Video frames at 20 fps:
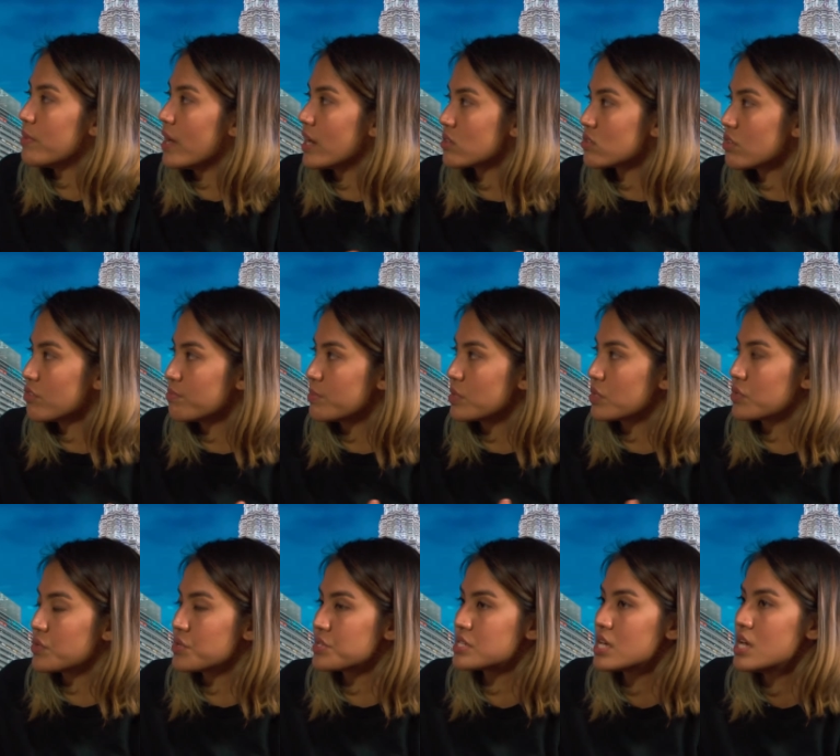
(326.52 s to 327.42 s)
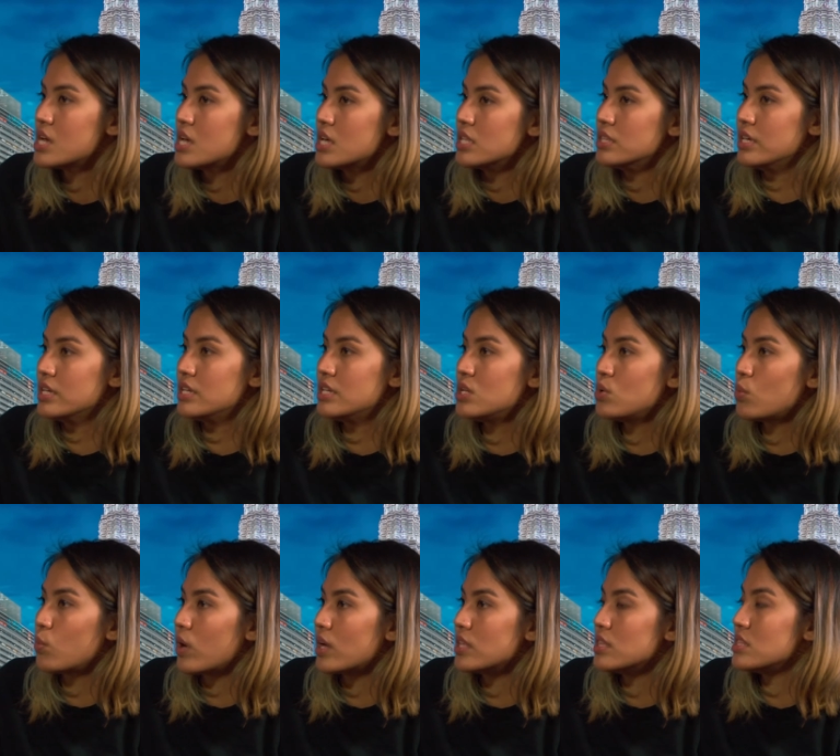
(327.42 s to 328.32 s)
backed off because they
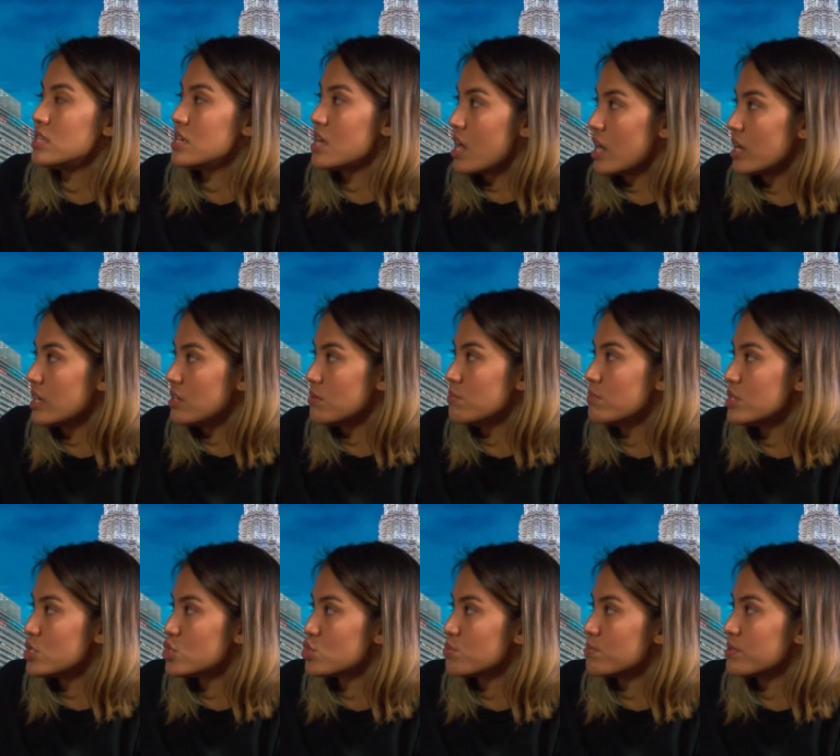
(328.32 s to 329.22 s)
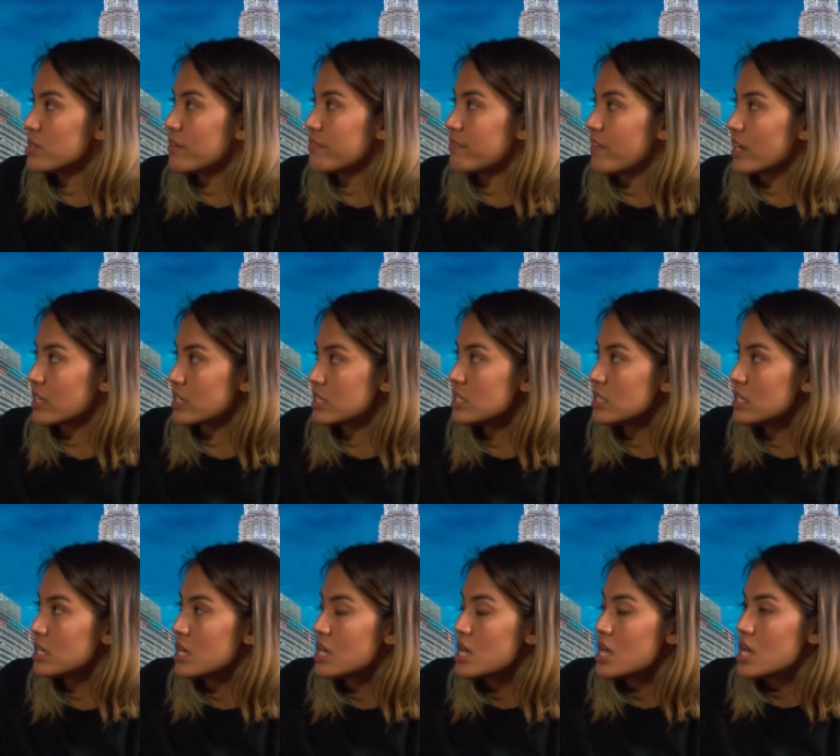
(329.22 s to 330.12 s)
didn't want their image to be affected.
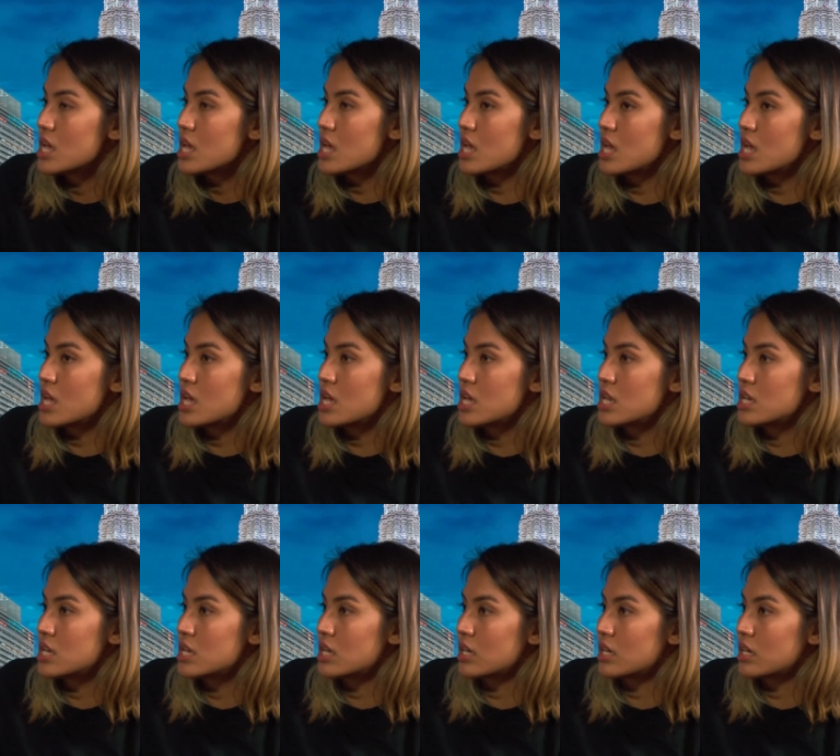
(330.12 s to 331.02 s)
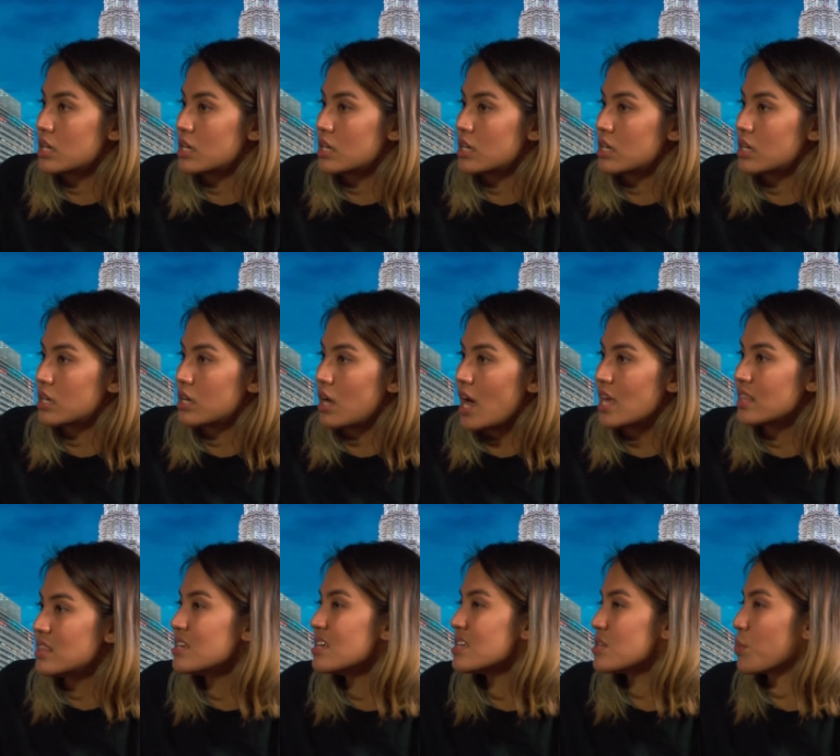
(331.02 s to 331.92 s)
And I
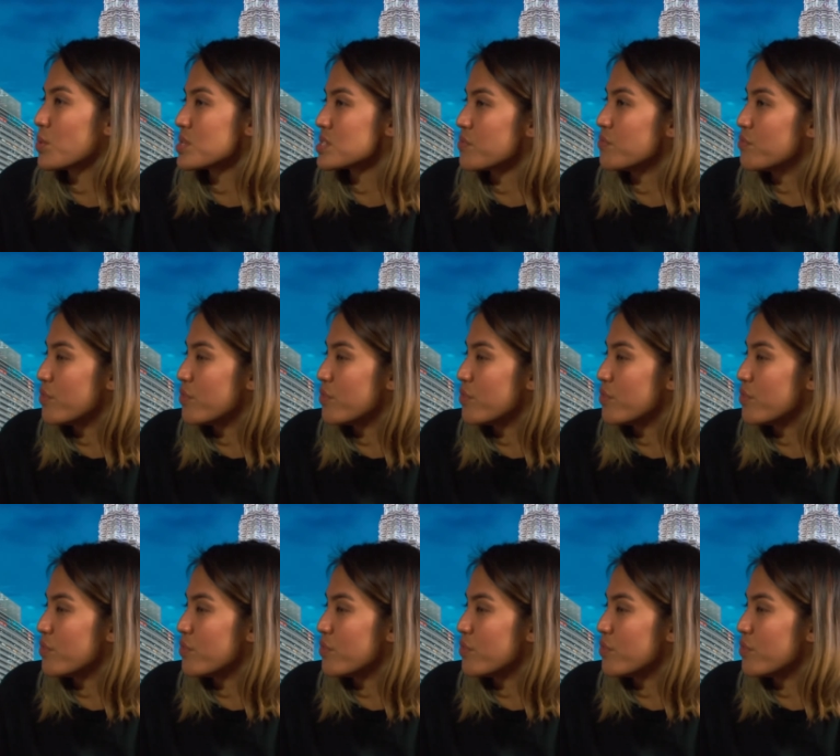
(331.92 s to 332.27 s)
think it was a